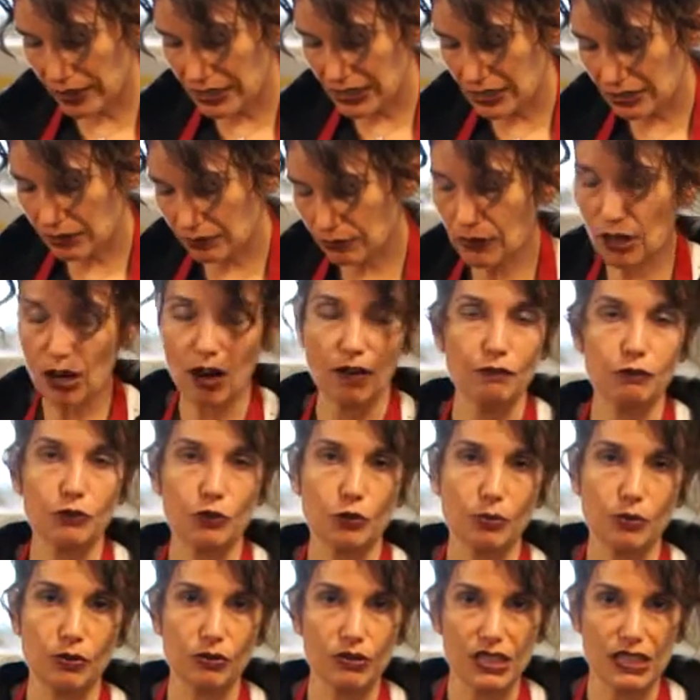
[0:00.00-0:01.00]
many
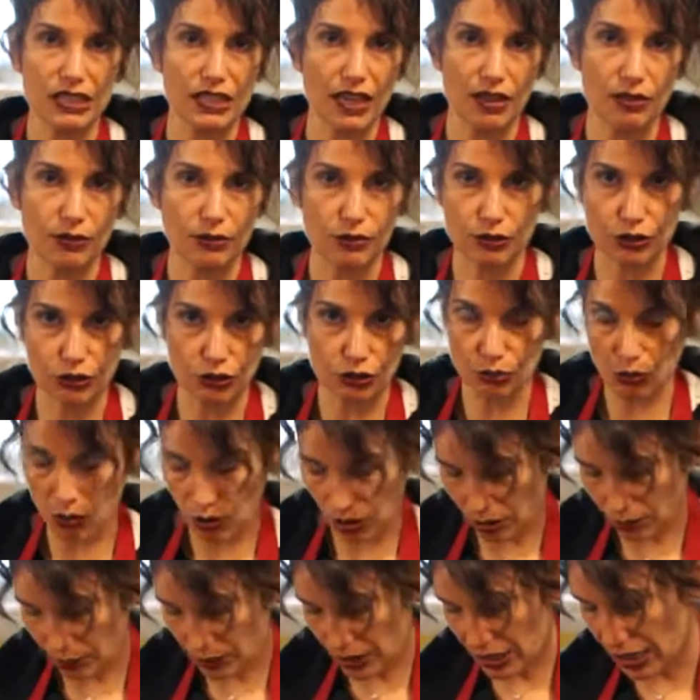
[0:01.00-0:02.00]
comfortable together you
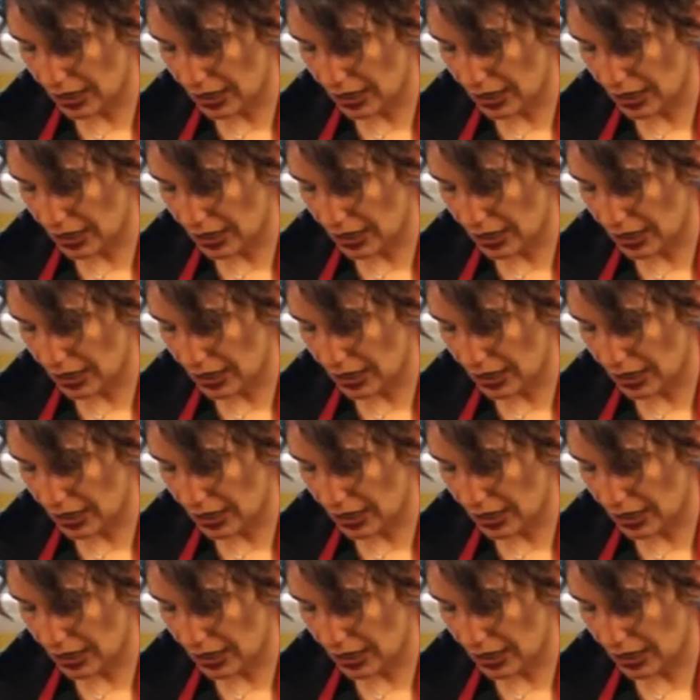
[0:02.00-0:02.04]
are